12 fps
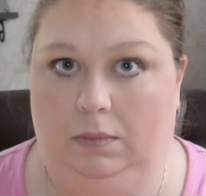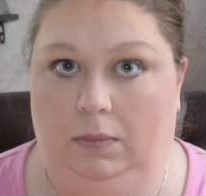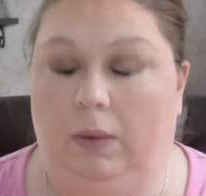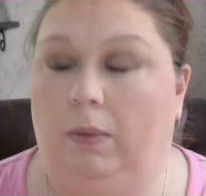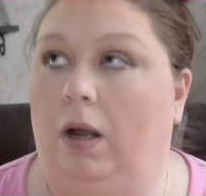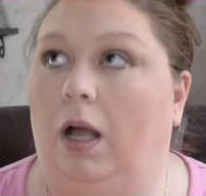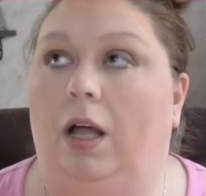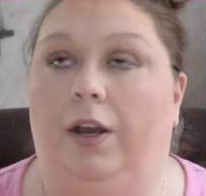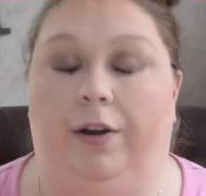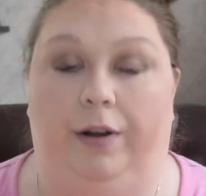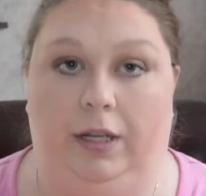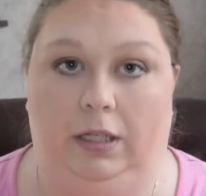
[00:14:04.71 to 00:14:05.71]
They were all
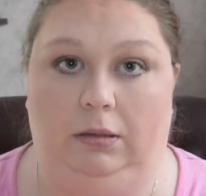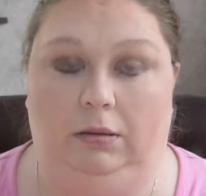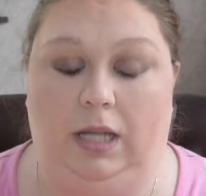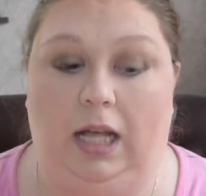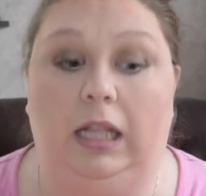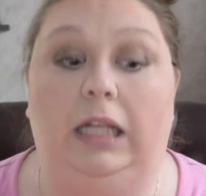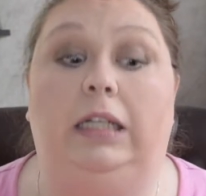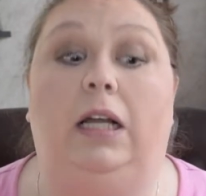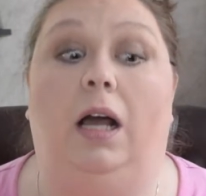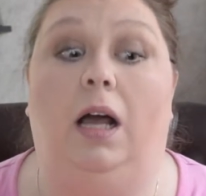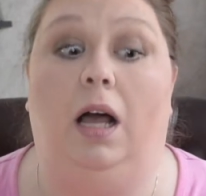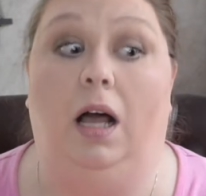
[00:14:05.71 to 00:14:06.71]
dirty. I cleaned
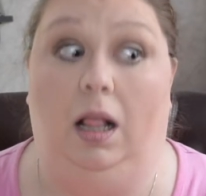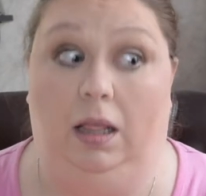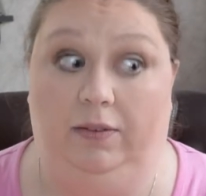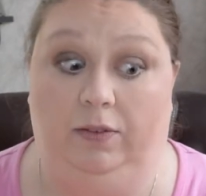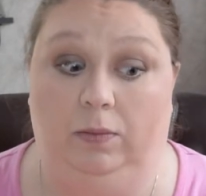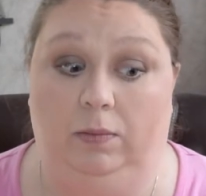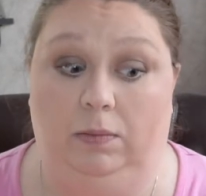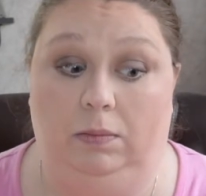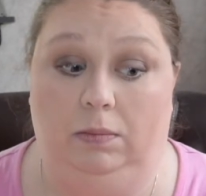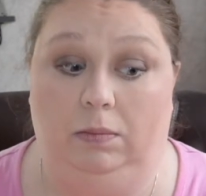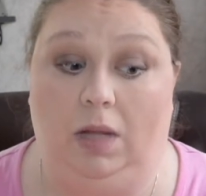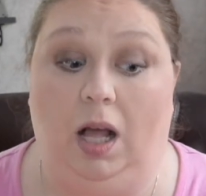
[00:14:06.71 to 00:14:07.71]
all of them.
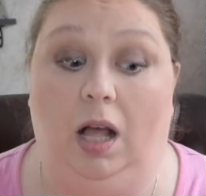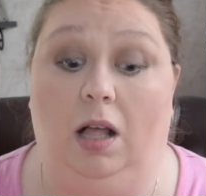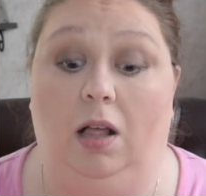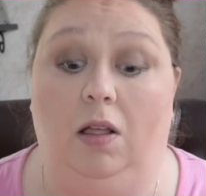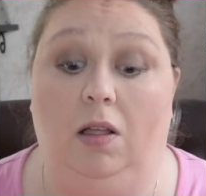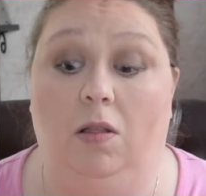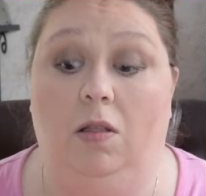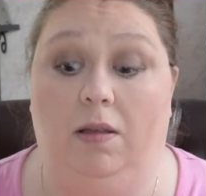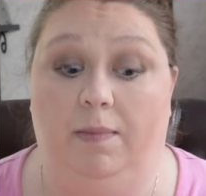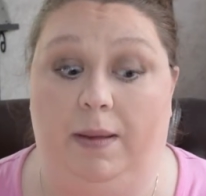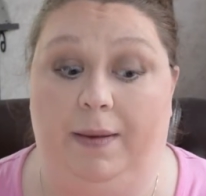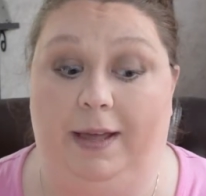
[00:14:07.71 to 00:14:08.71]
All
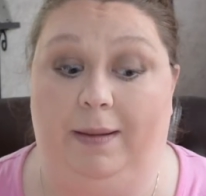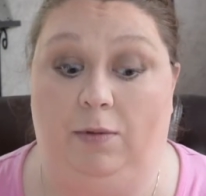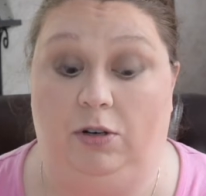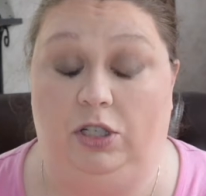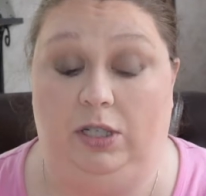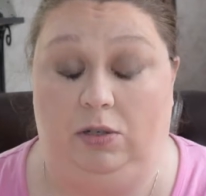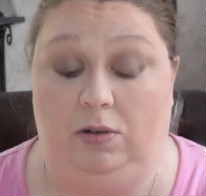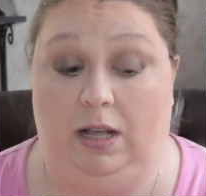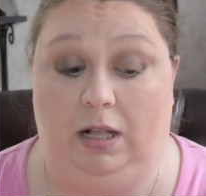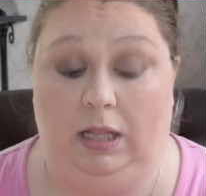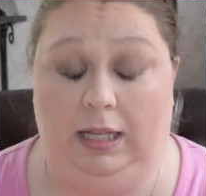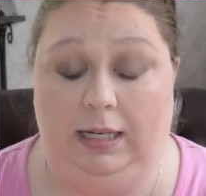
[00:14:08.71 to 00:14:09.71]
of my makeup brushes are
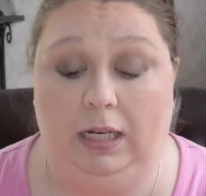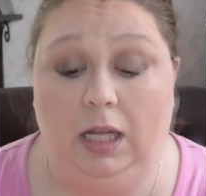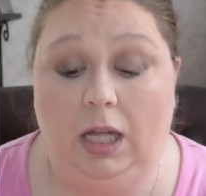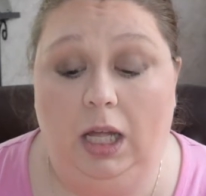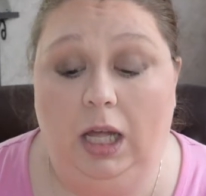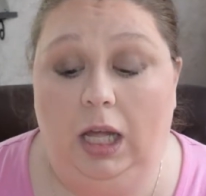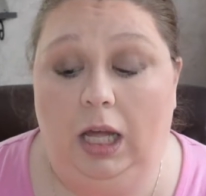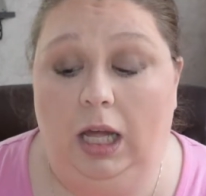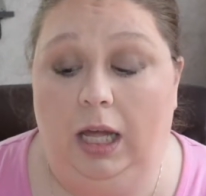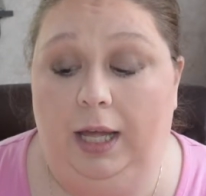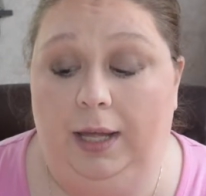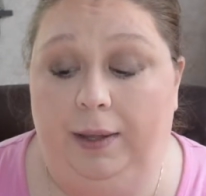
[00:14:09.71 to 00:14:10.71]
now clean.
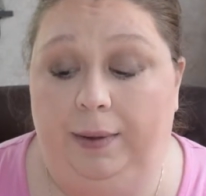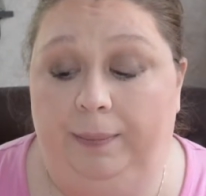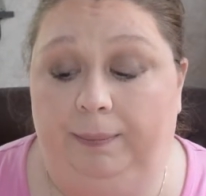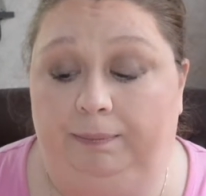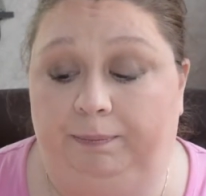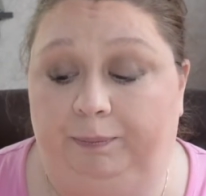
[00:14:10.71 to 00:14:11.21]
Um,